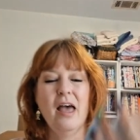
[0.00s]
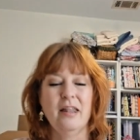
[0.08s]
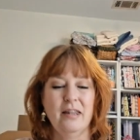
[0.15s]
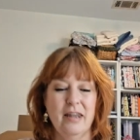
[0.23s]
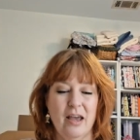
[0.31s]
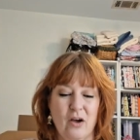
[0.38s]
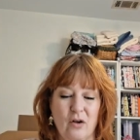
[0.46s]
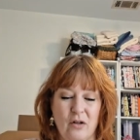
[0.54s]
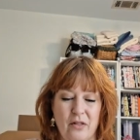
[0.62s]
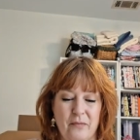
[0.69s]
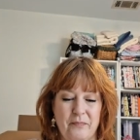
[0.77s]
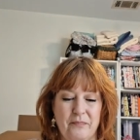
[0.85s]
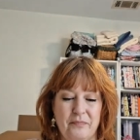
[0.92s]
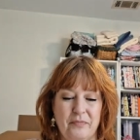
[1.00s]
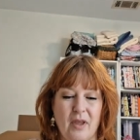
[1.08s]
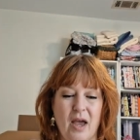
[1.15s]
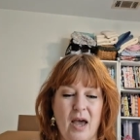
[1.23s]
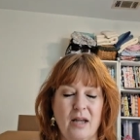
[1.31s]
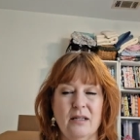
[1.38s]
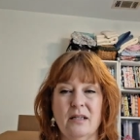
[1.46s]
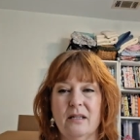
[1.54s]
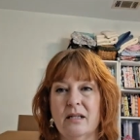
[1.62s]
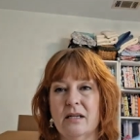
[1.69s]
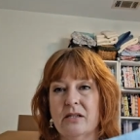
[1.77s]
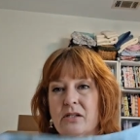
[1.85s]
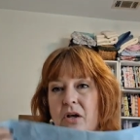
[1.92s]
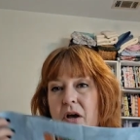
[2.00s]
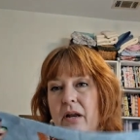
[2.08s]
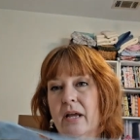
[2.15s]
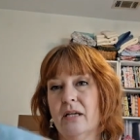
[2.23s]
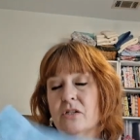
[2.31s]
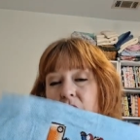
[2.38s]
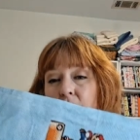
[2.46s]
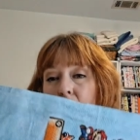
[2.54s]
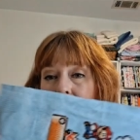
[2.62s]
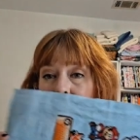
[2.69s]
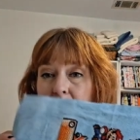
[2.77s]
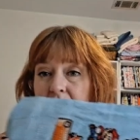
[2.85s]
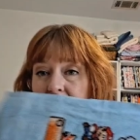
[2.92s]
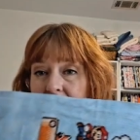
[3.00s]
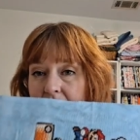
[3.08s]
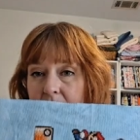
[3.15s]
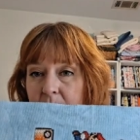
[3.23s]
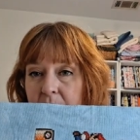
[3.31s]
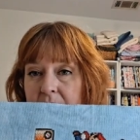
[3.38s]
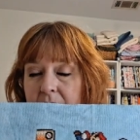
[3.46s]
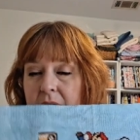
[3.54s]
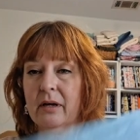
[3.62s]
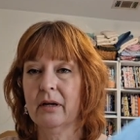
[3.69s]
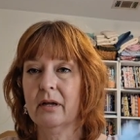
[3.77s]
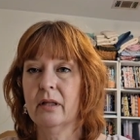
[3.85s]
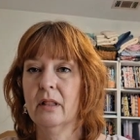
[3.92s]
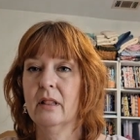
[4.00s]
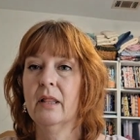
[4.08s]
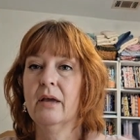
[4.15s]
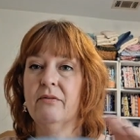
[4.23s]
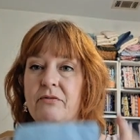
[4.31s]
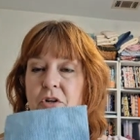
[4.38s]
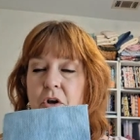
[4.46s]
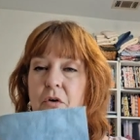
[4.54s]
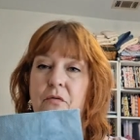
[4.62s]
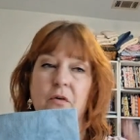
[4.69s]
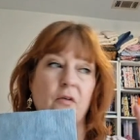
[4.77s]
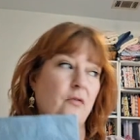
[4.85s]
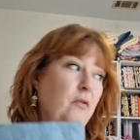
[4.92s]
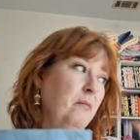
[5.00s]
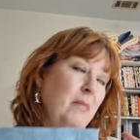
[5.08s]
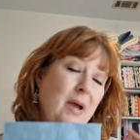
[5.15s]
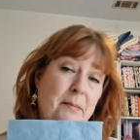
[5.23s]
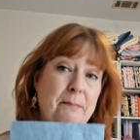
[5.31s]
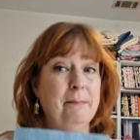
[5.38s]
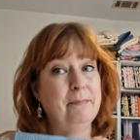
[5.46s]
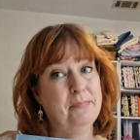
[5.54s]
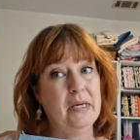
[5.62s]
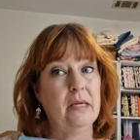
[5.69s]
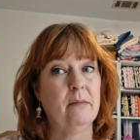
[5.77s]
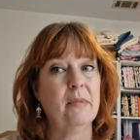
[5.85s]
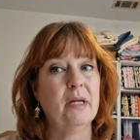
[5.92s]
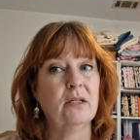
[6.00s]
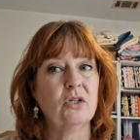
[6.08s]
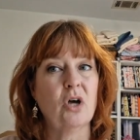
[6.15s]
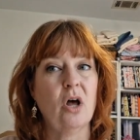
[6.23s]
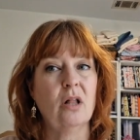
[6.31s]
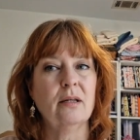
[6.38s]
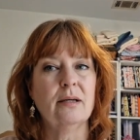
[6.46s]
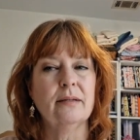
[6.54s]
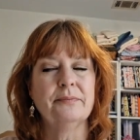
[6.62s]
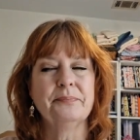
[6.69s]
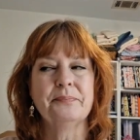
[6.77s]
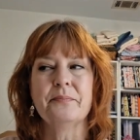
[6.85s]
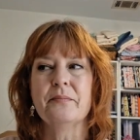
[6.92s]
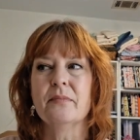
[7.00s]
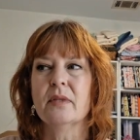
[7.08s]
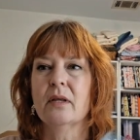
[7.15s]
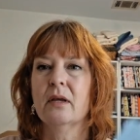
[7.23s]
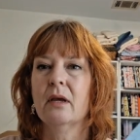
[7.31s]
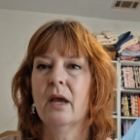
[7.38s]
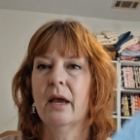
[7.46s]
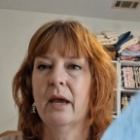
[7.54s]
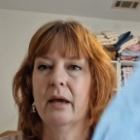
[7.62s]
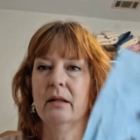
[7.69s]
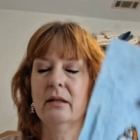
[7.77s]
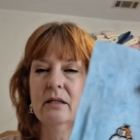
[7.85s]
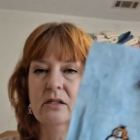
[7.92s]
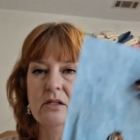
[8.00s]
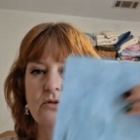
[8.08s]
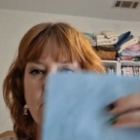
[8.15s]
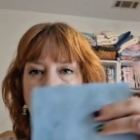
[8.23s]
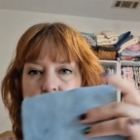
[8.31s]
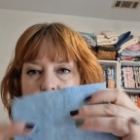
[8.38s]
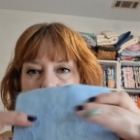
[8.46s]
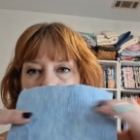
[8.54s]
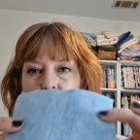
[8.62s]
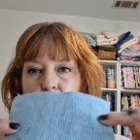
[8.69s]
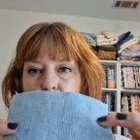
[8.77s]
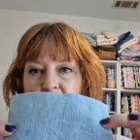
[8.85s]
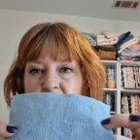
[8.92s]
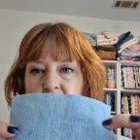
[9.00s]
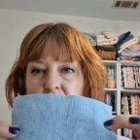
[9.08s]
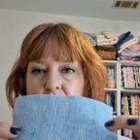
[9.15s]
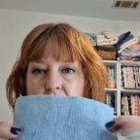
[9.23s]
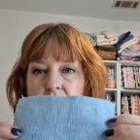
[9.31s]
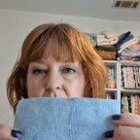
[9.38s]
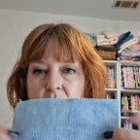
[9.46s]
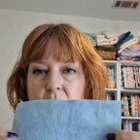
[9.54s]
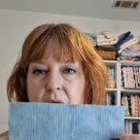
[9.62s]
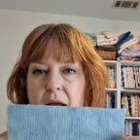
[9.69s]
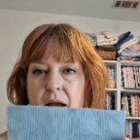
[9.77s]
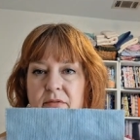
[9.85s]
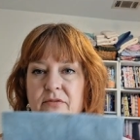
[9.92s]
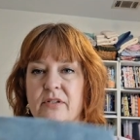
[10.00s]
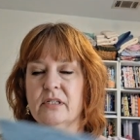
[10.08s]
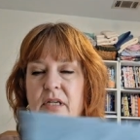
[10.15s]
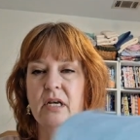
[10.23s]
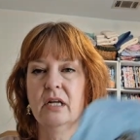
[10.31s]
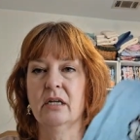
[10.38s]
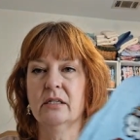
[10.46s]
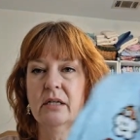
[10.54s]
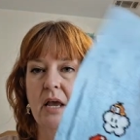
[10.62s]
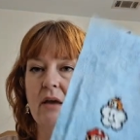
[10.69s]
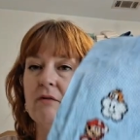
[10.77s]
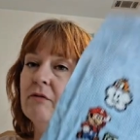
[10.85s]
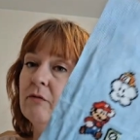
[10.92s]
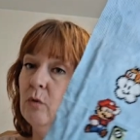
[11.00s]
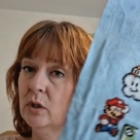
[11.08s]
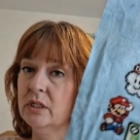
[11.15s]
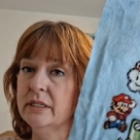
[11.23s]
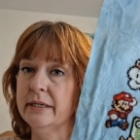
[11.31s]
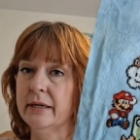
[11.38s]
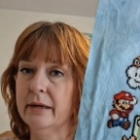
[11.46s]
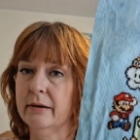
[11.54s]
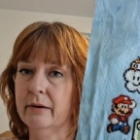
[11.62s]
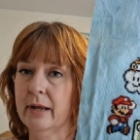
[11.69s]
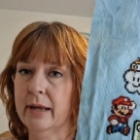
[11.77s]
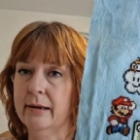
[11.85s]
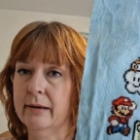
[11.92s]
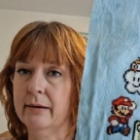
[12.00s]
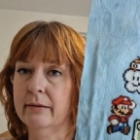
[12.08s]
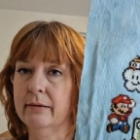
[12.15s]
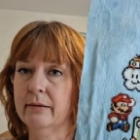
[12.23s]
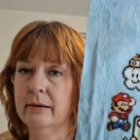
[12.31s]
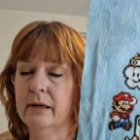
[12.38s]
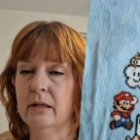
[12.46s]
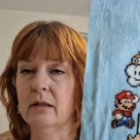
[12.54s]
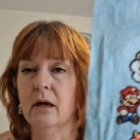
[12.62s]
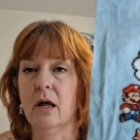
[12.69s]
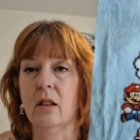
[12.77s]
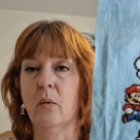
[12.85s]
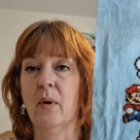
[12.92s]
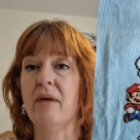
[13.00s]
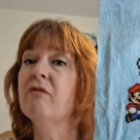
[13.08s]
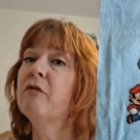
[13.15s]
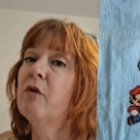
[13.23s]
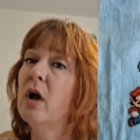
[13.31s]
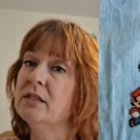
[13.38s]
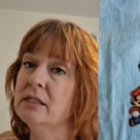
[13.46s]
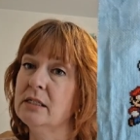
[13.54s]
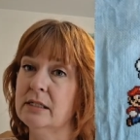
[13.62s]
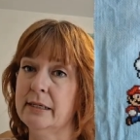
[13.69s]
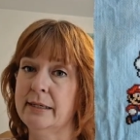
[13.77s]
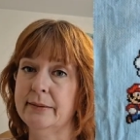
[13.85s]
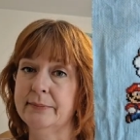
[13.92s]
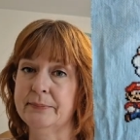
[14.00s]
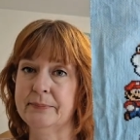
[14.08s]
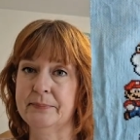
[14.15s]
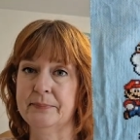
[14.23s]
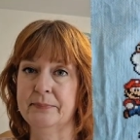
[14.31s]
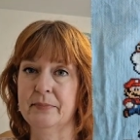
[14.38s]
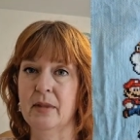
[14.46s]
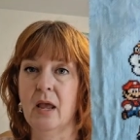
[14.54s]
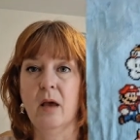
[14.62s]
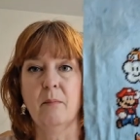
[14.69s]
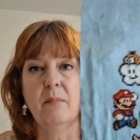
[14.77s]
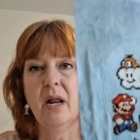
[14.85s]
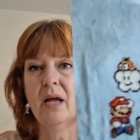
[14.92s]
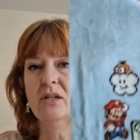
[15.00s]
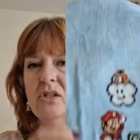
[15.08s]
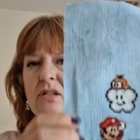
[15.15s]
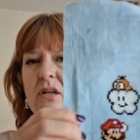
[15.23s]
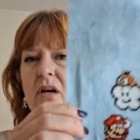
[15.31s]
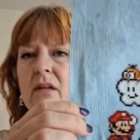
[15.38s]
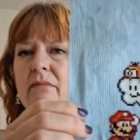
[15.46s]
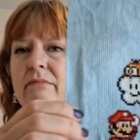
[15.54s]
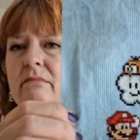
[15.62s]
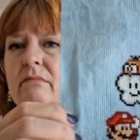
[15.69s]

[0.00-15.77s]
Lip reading: Now, I did this on a scrap of fabric left over from my bee mandala. And this is from Witch's Garden Crafts. It is a 14 count Aida in the colorway Frosty. But I just thought,